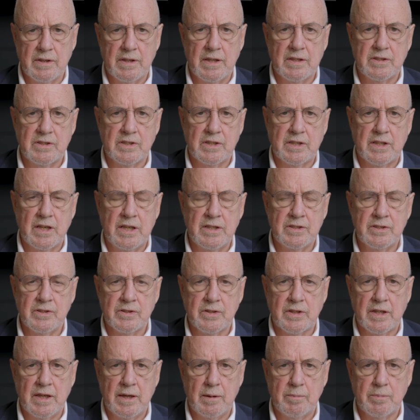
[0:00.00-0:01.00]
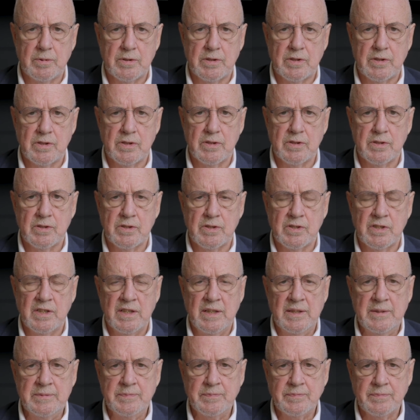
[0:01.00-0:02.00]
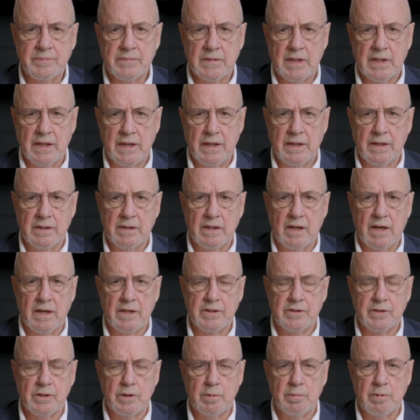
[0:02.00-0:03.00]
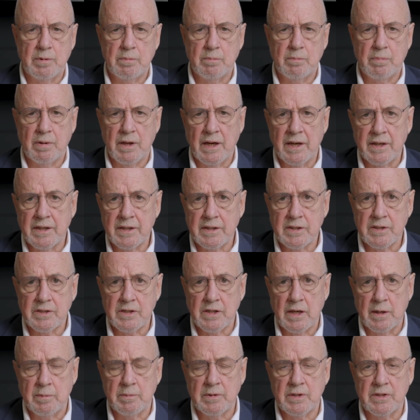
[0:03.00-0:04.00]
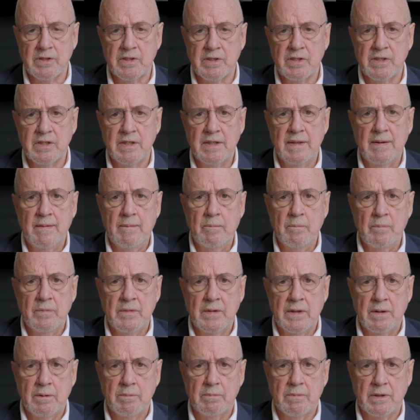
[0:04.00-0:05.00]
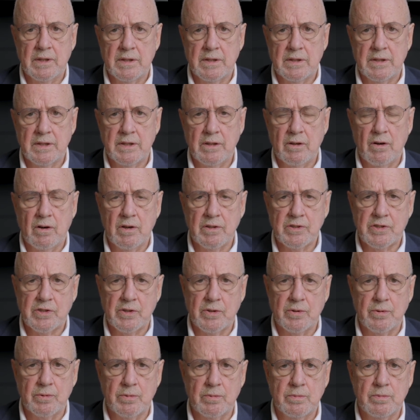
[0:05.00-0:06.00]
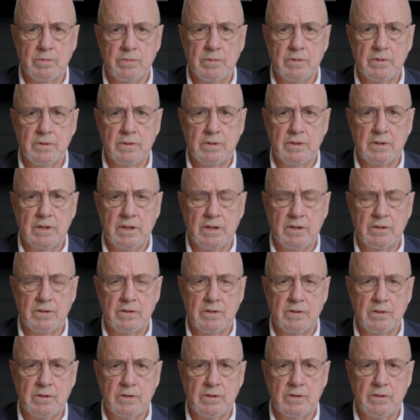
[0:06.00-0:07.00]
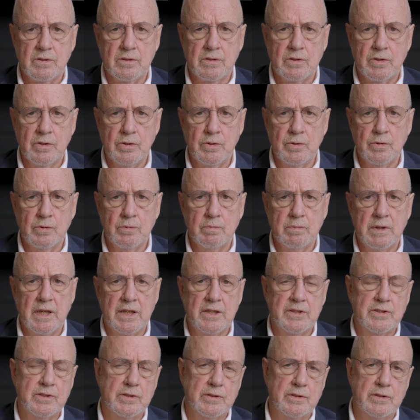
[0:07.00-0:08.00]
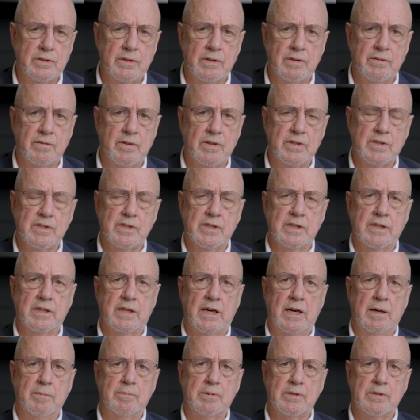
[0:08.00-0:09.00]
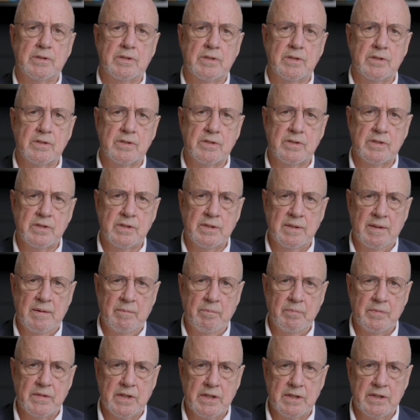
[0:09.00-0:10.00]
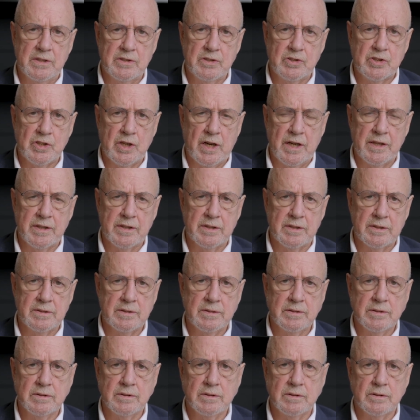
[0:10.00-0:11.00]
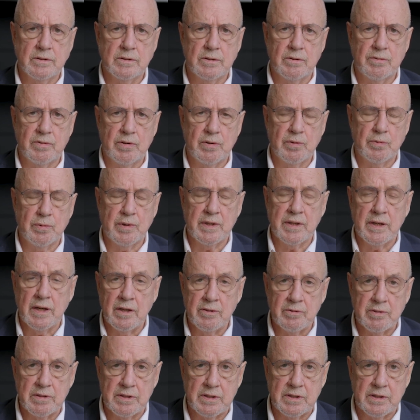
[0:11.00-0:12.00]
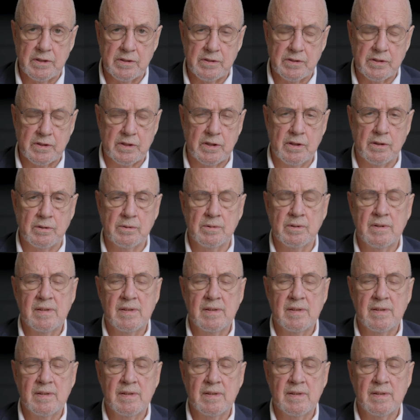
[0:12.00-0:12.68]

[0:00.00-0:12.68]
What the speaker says: educational campuses and large urban planning assignments, but he also did two major university campuses in China over 100 years ago.